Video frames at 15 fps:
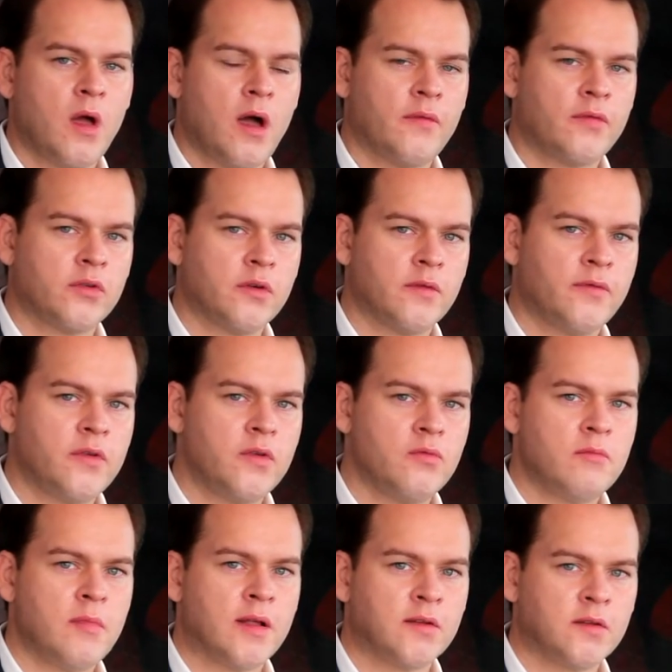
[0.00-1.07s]
After a few
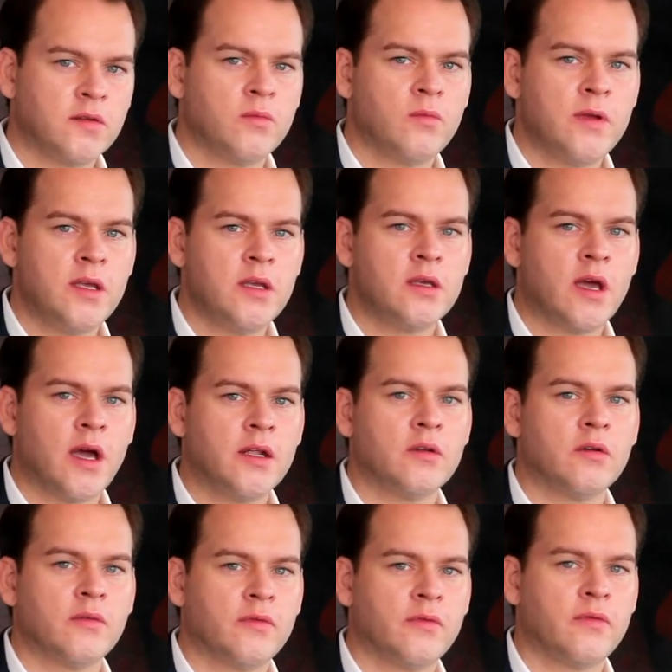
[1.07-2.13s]
months, we kind
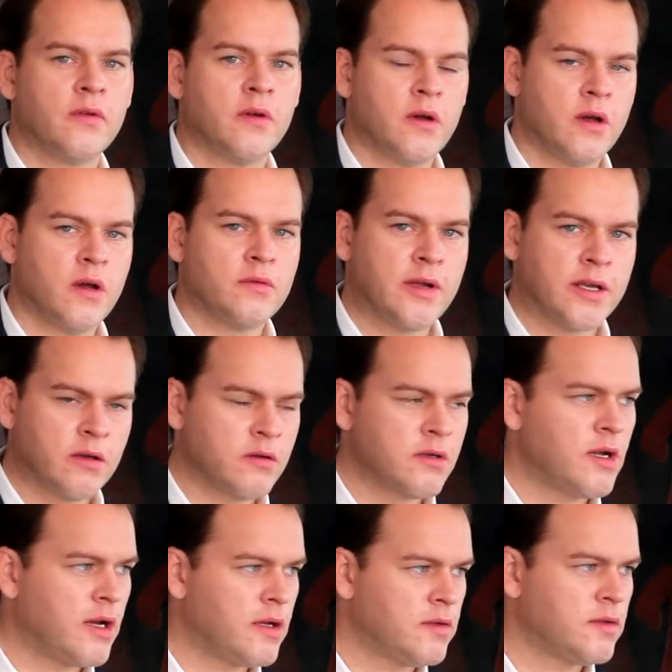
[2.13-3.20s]
of
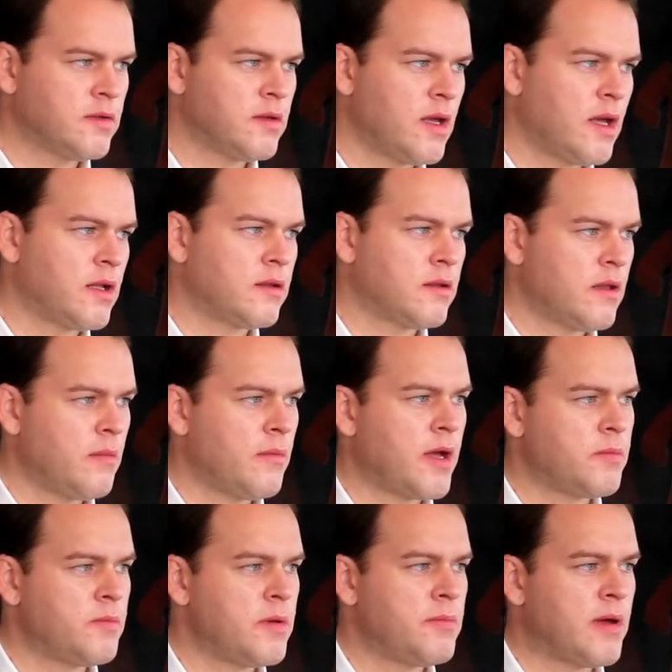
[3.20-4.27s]
recognized that there
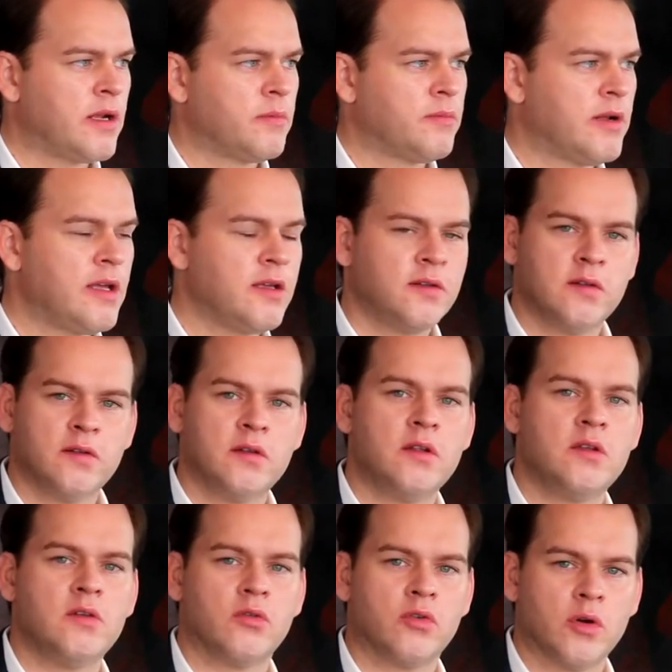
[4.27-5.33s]
might be better places
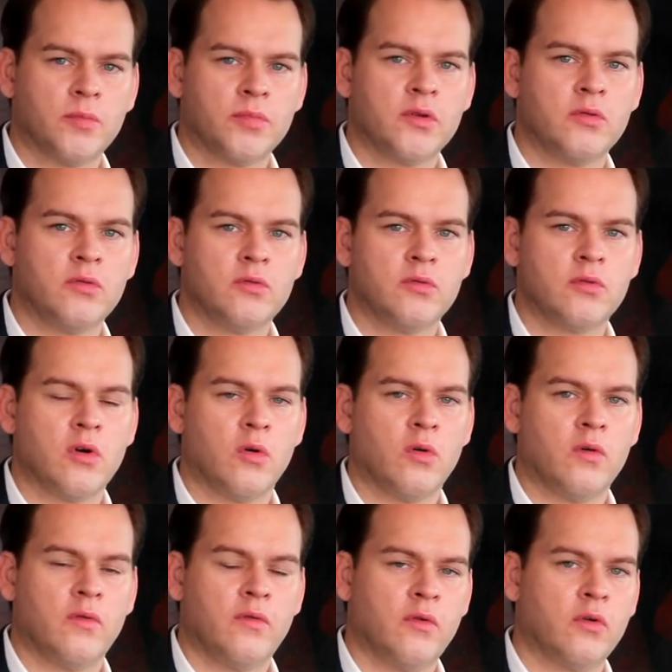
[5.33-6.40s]
in Europe to
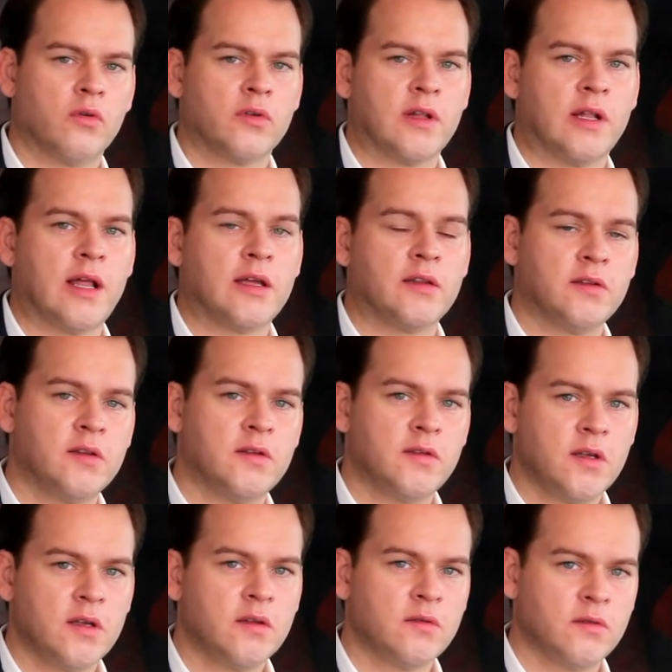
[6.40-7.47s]
go for the
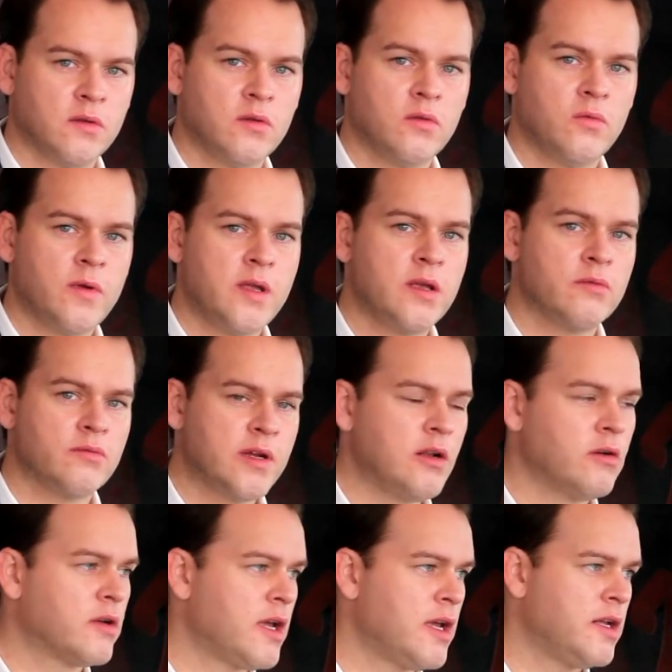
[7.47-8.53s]
licensing. So we
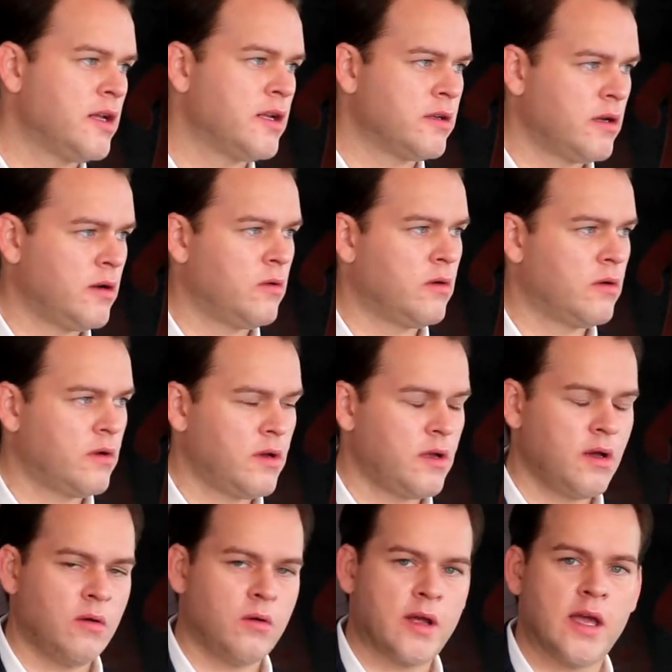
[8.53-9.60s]
relocated
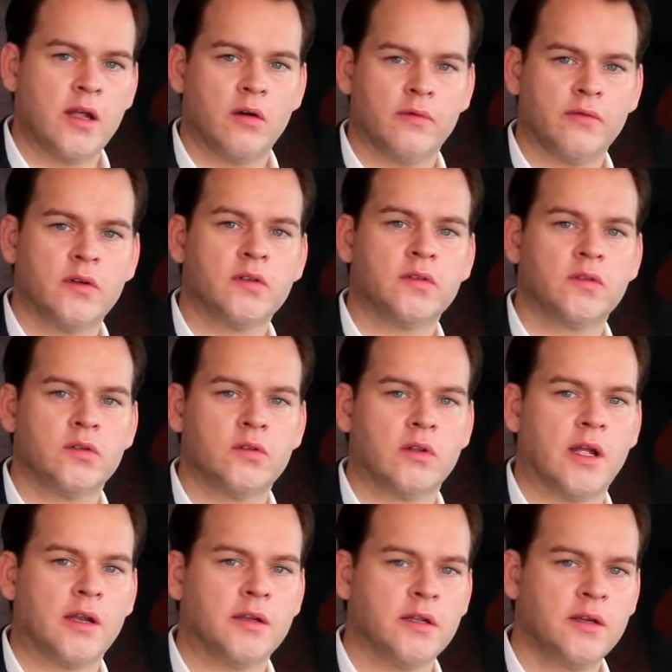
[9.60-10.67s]
our head office to
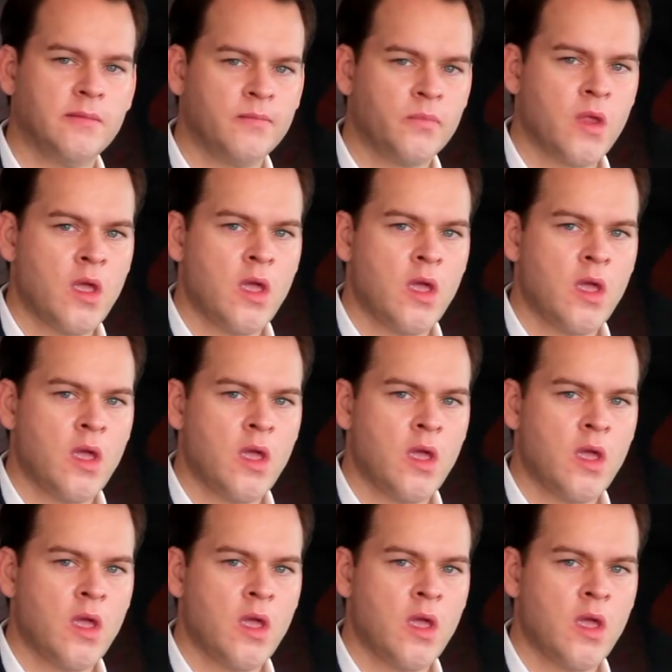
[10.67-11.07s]
London